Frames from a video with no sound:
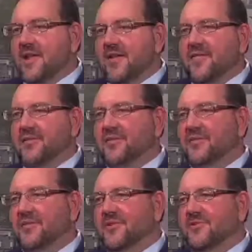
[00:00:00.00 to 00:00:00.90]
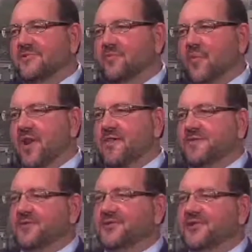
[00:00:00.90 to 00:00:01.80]
One of the
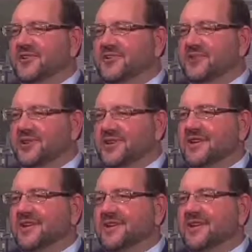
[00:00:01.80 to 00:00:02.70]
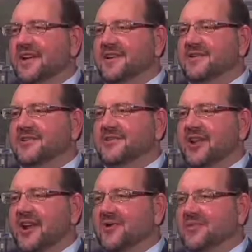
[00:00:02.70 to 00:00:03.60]
first things we did at the
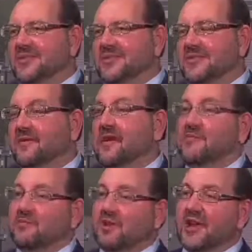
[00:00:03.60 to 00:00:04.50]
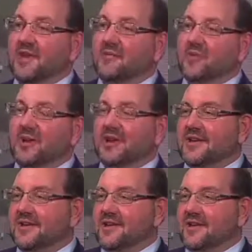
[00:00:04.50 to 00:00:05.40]
site was develop a plan where we
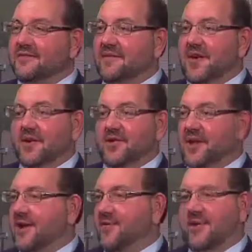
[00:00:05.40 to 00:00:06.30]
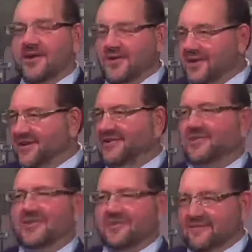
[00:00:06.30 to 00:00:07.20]
could identify, okay,
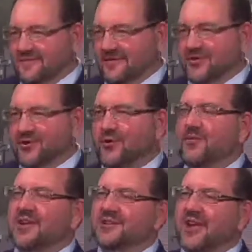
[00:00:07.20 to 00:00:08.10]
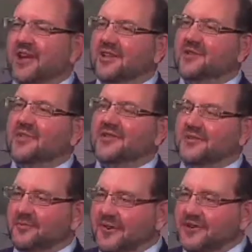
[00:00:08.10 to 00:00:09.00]
determine exactly where the
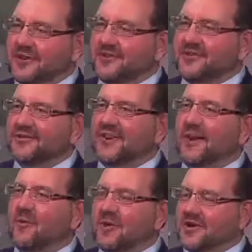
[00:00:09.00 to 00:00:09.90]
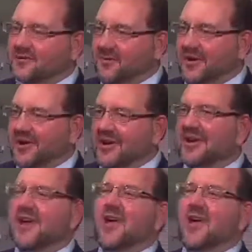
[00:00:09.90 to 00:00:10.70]
cement dust is at, where it's buried.